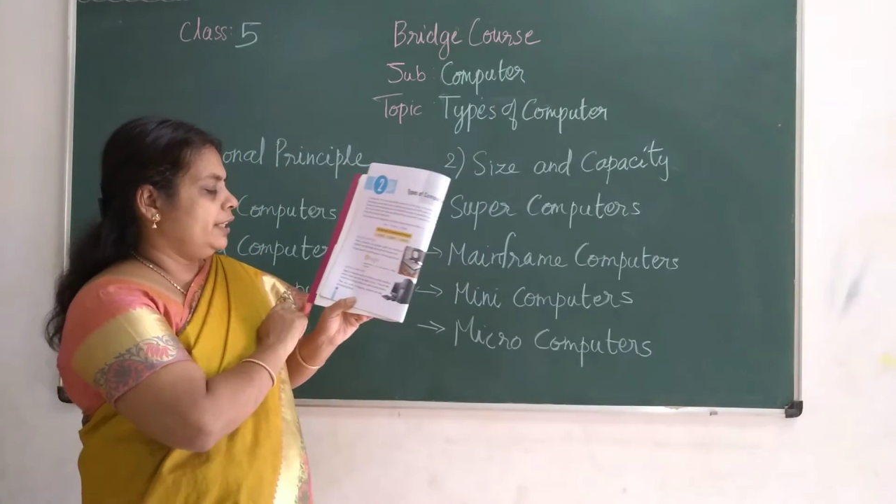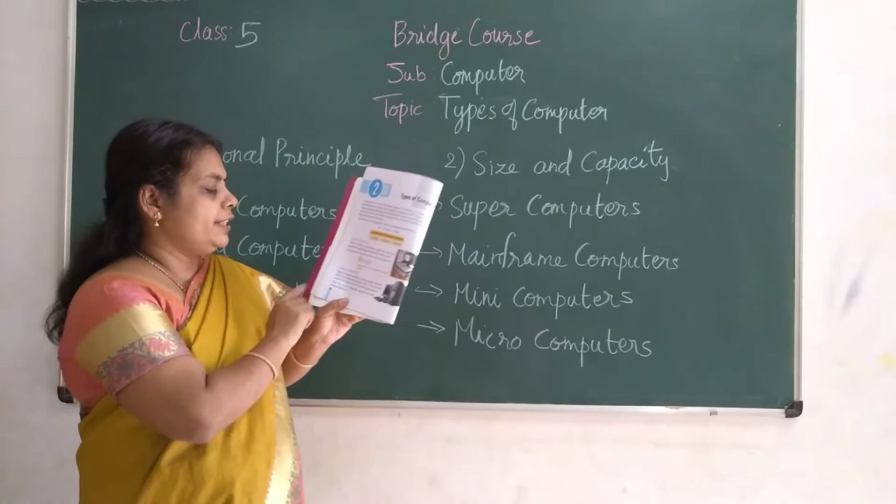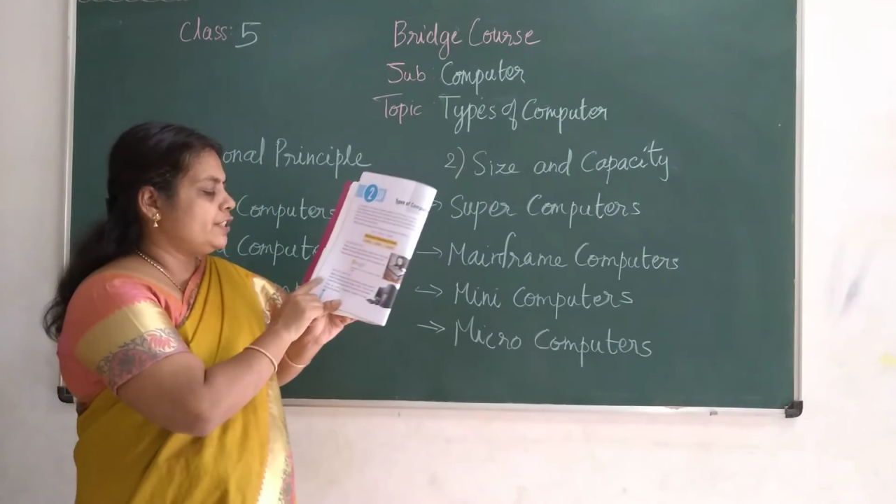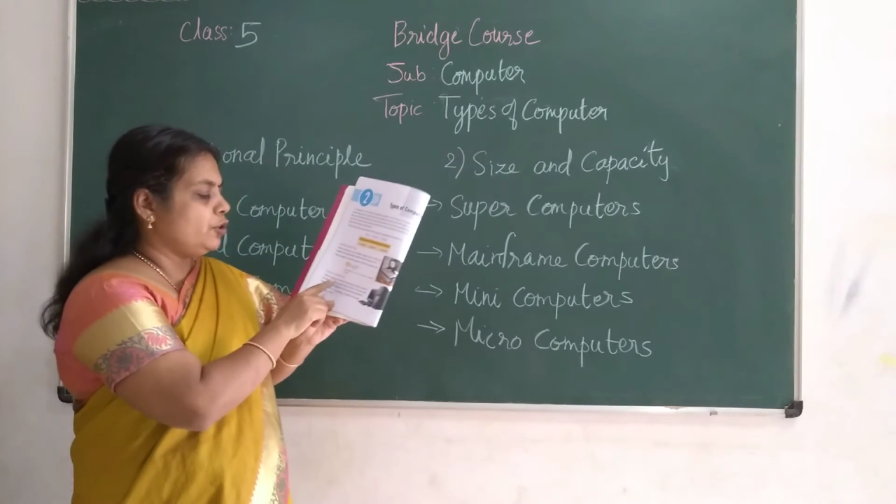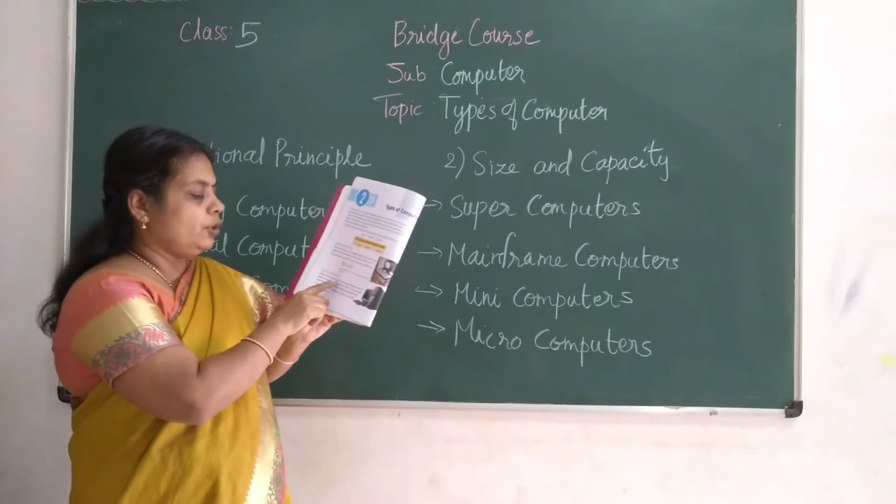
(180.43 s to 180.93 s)

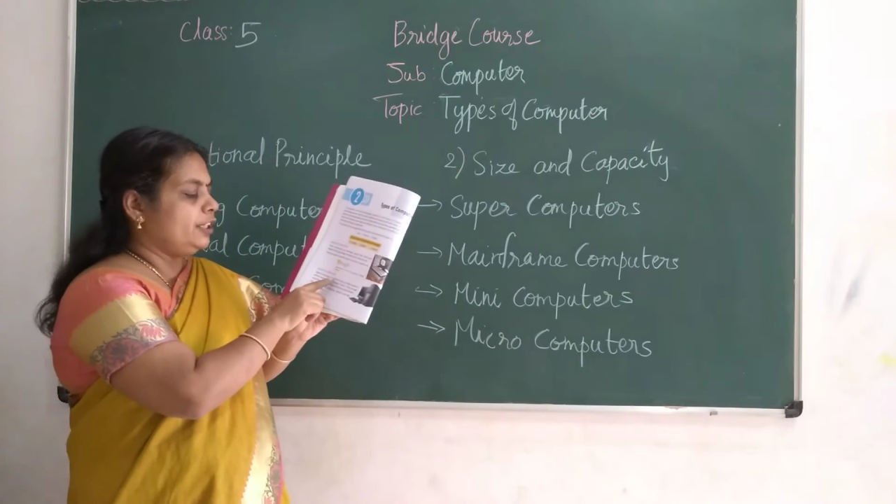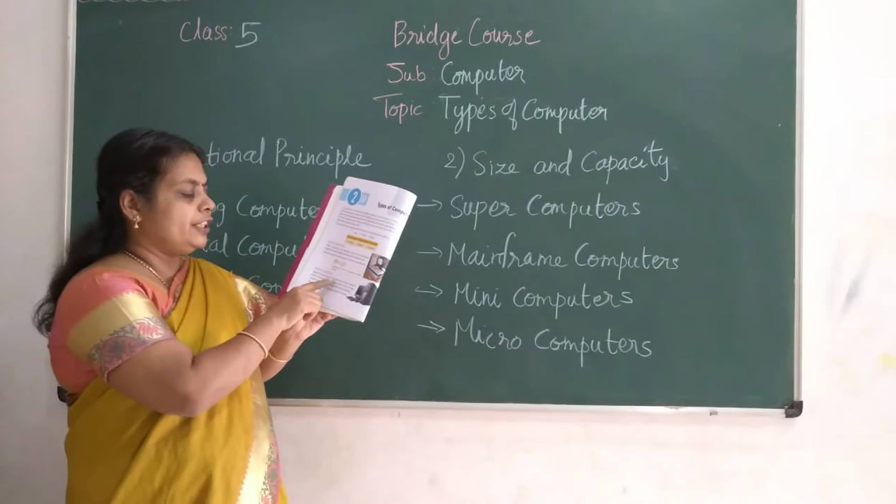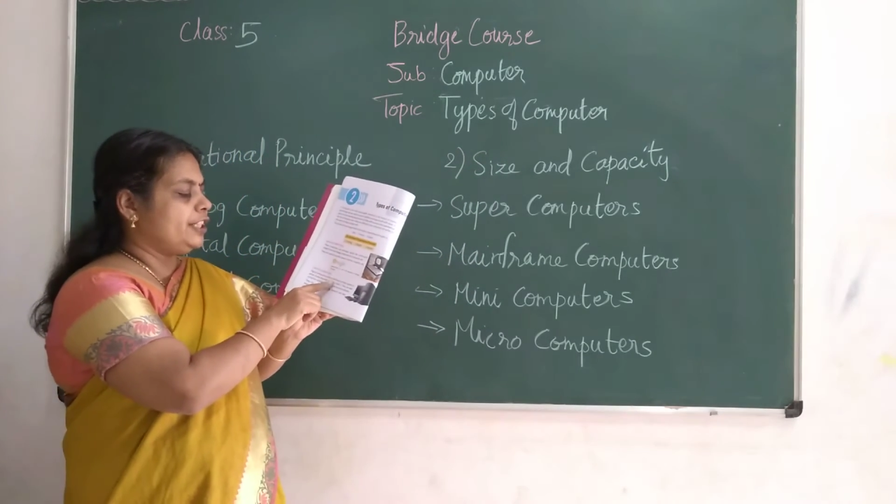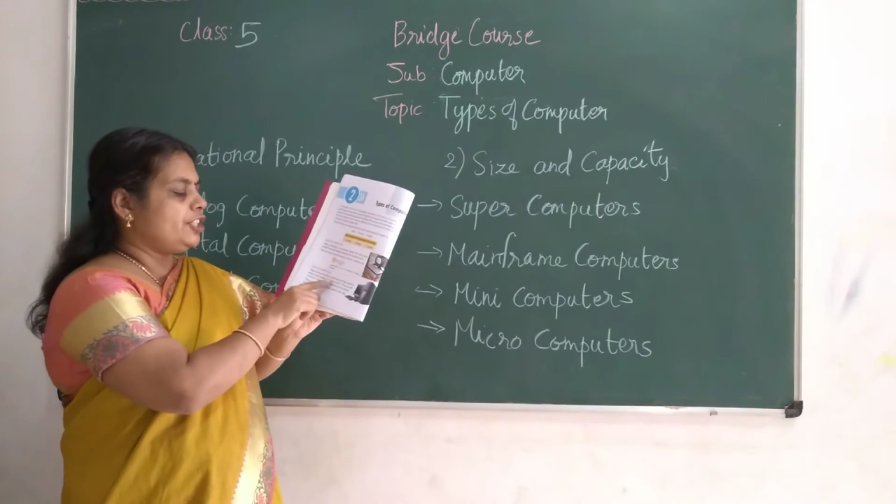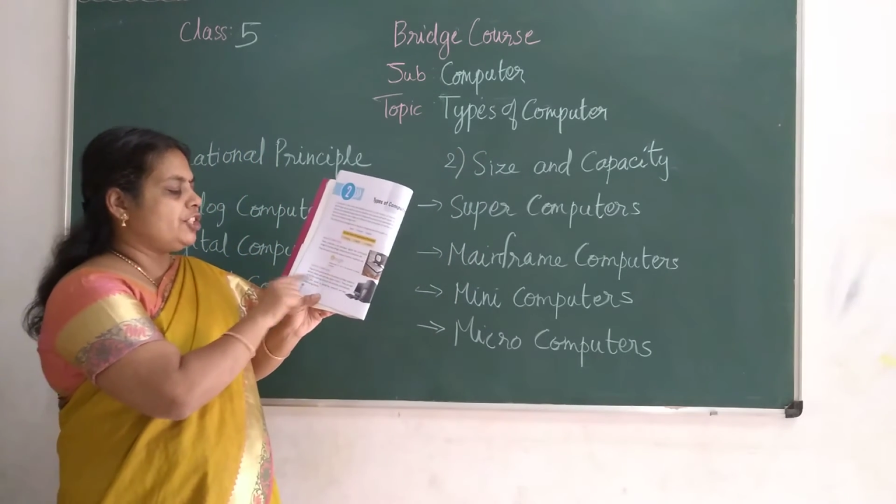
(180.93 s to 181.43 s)
is your
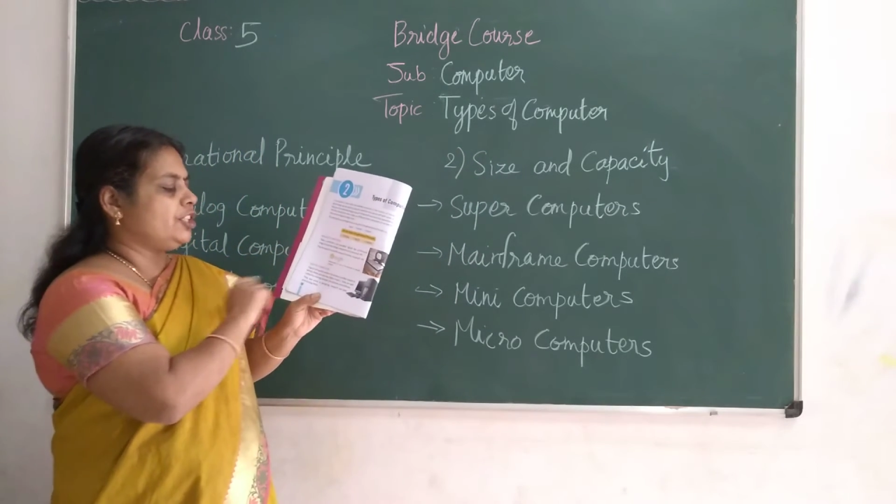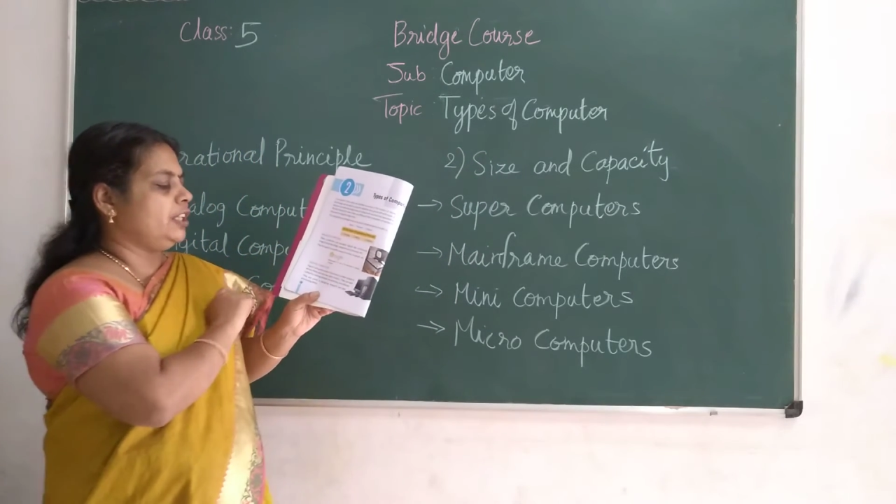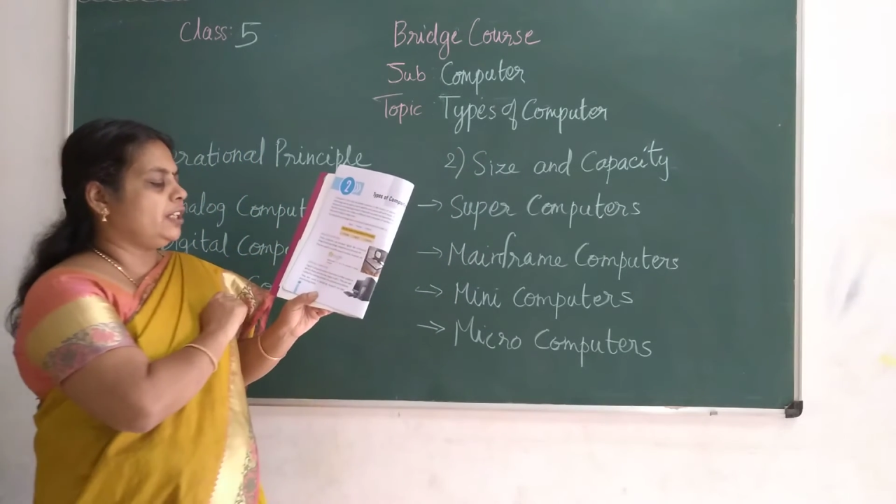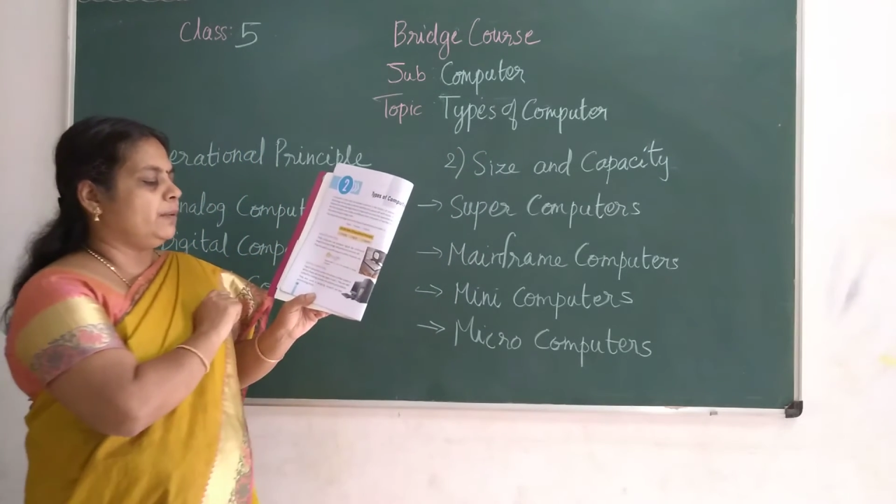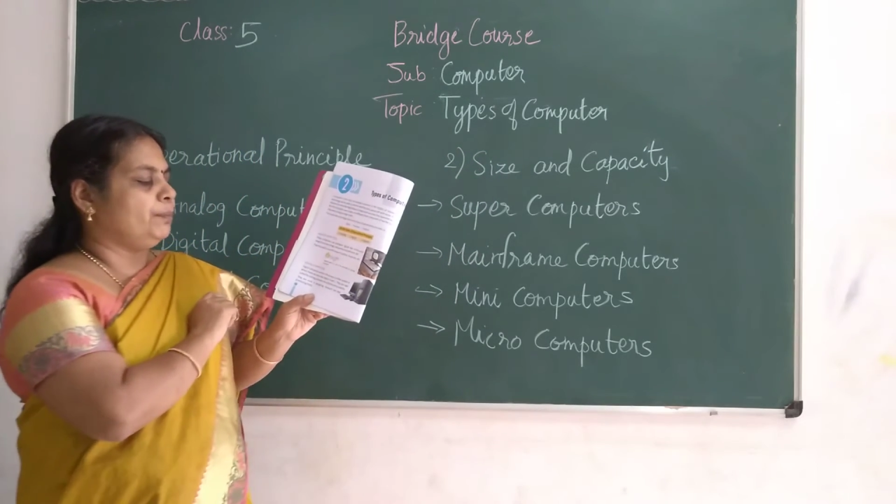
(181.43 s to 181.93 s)

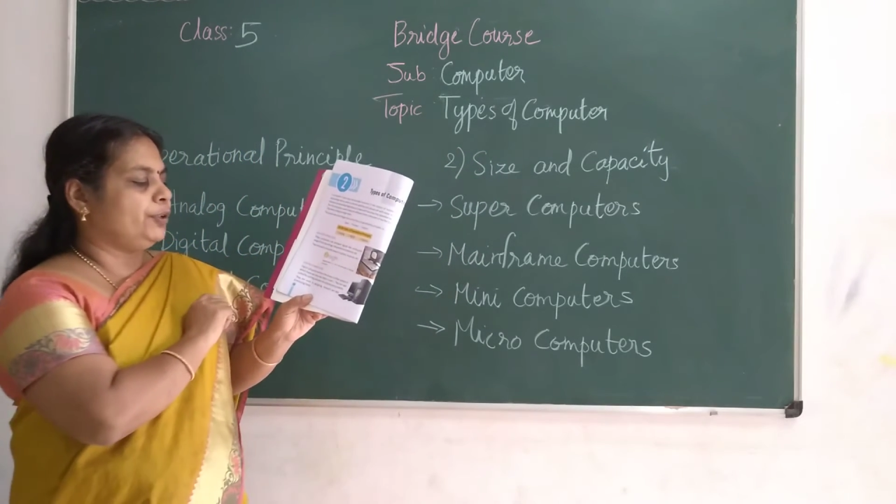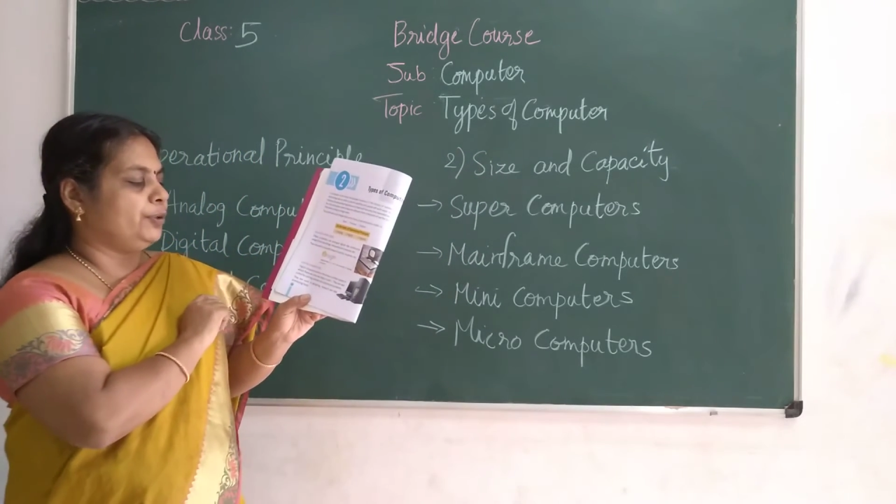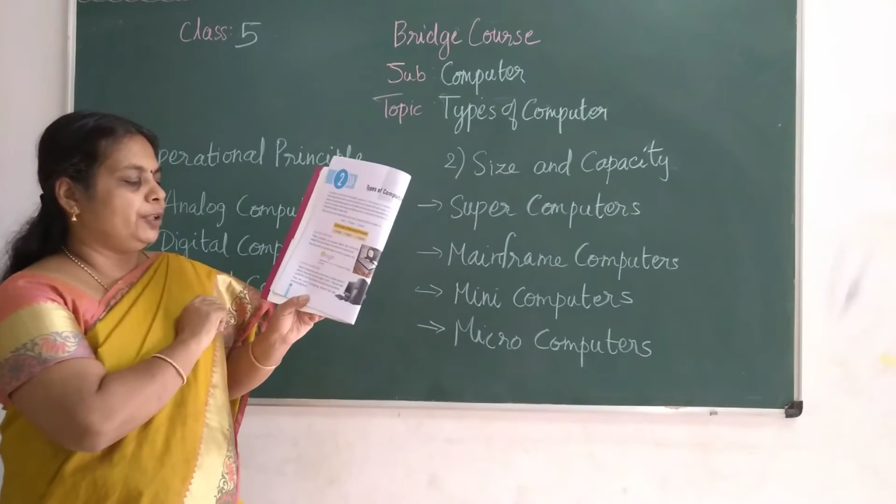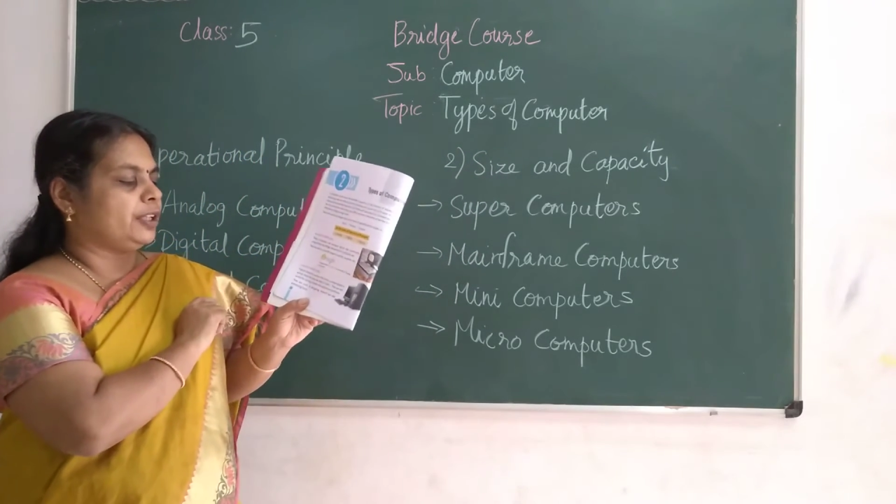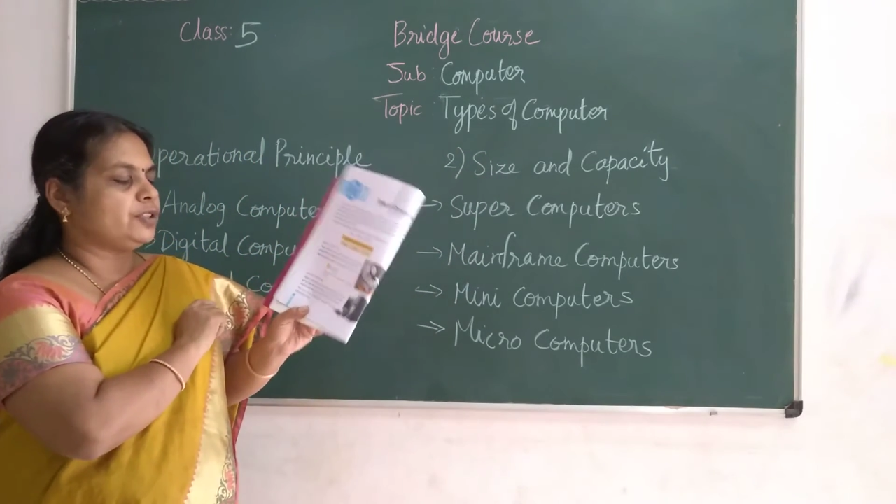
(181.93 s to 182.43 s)
digital
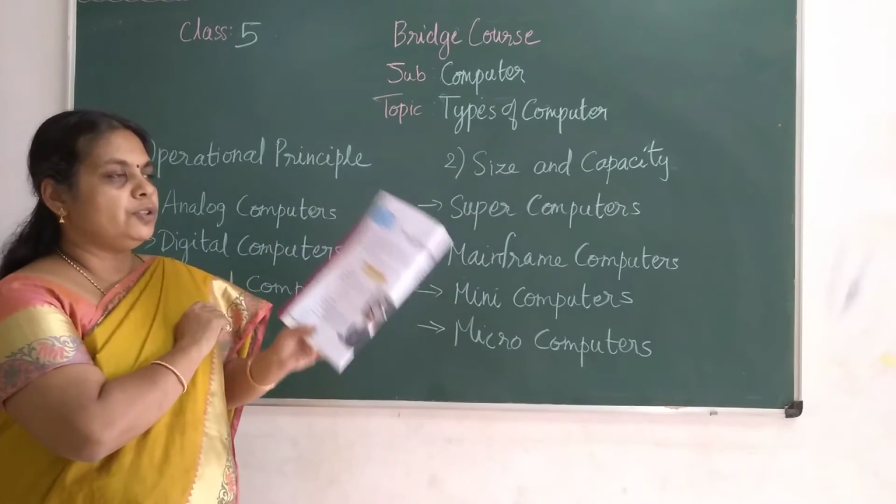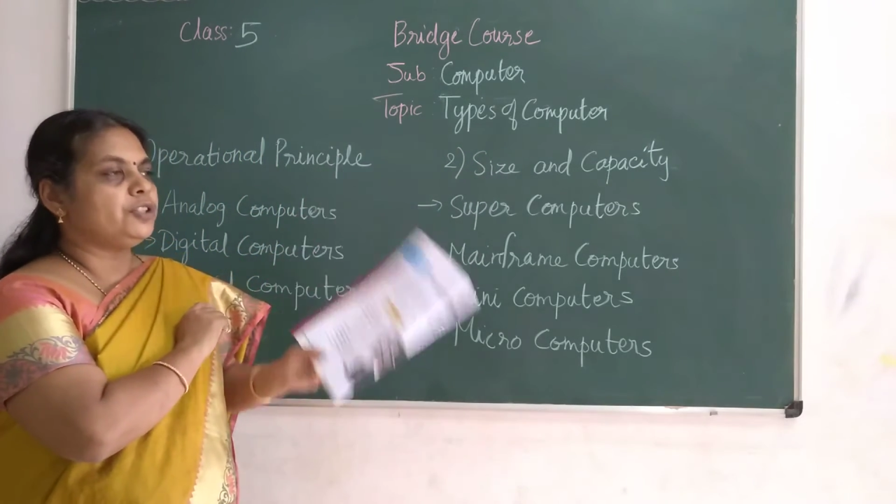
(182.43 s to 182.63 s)
computer. So